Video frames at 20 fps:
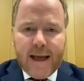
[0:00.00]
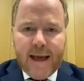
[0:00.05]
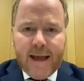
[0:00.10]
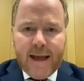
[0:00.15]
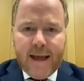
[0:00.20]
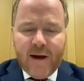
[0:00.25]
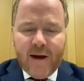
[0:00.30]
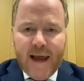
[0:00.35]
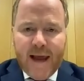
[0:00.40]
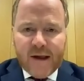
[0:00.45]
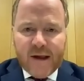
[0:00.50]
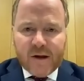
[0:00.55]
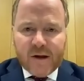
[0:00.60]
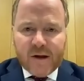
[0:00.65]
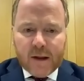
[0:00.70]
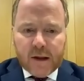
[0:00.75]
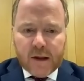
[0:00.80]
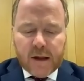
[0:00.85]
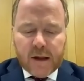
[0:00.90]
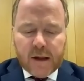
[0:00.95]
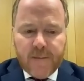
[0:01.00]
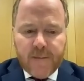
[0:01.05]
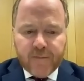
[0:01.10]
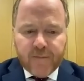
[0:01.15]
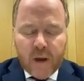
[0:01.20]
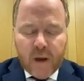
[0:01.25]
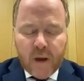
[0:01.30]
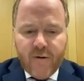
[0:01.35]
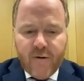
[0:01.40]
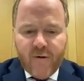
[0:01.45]
in the lessons
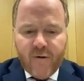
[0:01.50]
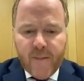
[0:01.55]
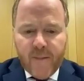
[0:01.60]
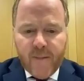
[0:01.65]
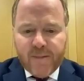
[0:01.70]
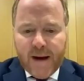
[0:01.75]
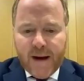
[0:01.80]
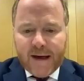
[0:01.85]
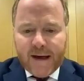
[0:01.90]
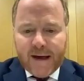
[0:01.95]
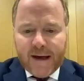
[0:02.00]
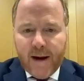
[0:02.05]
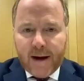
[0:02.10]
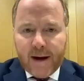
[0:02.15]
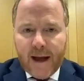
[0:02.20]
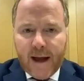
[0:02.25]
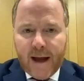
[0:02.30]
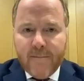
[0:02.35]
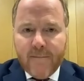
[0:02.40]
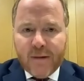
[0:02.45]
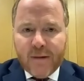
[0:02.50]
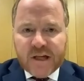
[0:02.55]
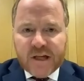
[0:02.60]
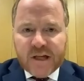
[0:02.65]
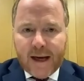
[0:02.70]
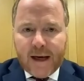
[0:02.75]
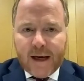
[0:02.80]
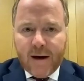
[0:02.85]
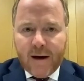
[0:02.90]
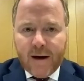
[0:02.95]
from this pandemic, and in
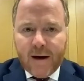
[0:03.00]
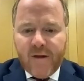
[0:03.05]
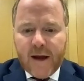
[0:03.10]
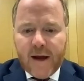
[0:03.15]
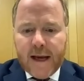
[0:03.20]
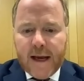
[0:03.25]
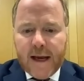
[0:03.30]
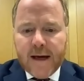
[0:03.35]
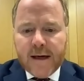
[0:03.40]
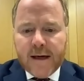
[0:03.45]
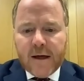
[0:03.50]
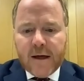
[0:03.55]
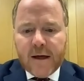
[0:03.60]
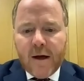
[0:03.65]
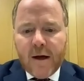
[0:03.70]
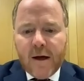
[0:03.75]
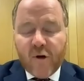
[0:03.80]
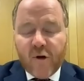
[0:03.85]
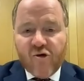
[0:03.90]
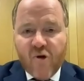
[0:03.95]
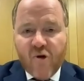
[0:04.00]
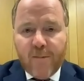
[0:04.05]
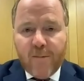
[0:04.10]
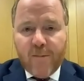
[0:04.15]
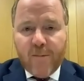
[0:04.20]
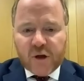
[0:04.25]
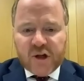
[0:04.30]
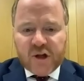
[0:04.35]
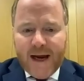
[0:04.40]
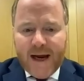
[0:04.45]
particular the
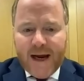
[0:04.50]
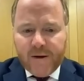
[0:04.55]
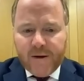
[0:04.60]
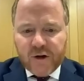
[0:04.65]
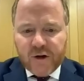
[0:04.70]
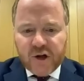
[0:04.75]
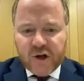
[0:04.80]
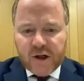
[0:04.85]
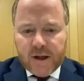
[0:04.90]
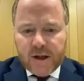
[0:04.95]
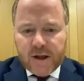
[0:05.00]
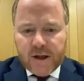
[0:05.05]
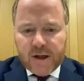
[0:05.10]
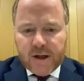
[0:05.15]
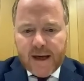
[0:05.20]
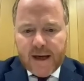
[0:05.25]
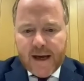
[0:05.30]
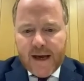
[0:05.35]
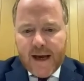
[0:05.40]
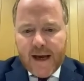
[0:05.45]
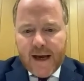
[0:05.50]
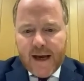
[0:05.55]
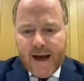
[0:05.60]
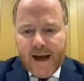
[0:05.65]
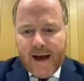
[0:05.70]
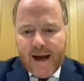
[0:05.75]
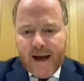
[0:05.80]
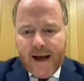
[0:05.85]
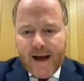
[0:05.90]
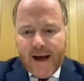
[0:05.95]
triple challenge
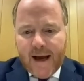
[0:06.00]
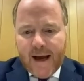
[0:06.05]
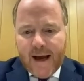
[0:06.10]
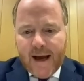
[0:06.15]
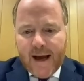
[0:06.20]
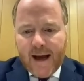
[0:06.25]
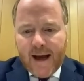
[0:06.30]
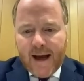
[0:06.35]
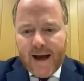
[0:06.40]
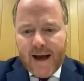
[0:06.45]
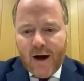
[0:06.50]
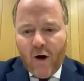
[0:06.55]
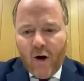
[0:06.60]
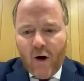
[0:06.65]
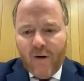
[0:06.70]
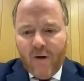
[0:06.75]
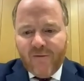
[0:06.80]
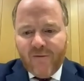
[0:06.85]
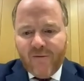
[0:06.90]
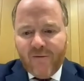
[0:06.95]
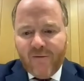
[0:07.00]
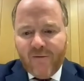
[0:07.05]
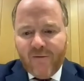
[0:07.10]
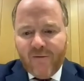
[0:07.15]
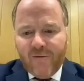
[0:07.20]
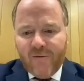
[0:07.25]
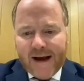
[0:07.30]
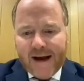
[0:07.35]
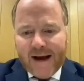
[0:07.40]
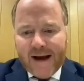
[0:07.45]
of vaccines,
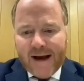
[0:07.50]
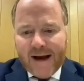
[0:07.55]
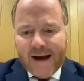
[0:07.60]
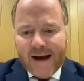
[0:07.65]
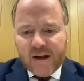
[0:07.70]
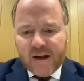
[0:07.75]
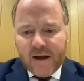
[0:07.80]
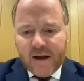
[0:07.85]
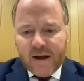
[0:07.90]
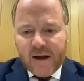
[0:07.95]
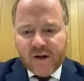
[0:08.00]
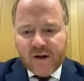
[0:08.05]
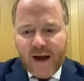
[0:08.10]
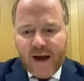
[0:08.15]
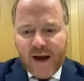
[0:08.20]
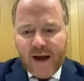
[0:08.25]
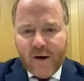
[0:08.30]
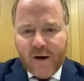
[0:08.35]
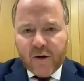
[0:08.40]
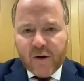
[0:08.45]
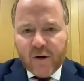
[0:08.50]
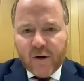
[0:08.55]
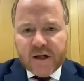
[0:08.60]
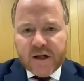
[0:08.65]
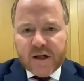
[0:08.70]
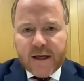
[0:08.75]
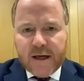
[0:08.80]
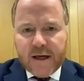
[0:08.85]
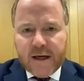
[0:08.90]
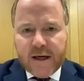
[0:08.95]
equity, rollout,
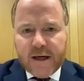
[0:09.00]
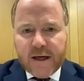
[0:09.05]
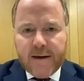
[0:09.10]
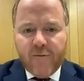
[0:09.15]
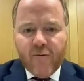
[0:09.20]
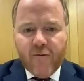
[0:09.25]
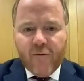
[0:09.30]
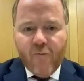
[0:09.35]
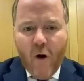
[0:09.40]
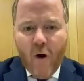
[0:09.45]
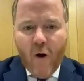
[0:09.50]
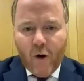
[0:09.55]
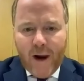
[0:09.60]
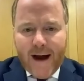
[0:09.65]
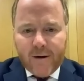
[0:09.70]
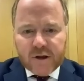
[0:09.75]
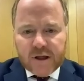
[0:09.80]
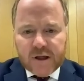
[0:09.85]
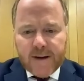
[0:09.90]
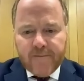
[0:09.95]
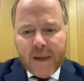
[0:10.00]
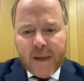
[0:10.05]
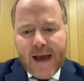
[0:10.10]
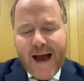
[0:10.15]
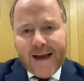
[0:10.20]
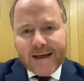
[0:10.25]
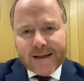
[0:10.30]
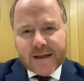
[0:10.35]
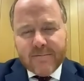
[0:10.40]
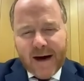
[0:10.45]
and
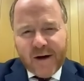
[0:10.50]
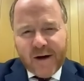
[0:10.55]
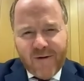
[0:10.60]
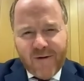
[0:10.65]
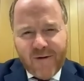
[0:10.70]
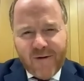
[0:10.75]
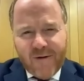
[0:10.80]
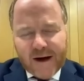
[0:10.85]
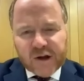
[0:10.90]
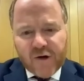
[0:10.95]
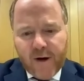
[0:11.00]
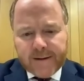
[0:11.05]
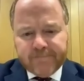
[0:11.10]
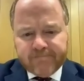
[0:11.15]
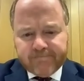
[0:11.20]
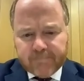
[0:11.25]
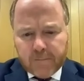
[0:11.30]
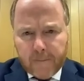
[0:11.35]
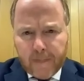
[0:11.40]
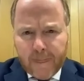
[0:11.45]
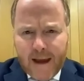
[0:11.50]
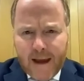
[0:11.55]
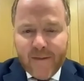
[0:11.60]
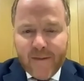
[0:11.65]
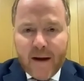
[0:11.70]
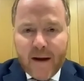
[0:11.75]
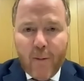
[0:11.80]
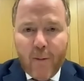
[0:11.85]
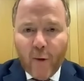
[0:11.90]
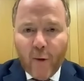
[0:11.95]
manufacturing. And the
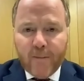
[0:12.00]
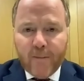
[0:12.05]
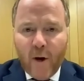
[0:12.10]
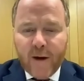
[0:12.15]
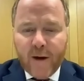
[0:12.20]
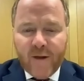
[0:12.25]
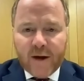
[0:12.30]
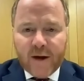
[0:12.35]
important point that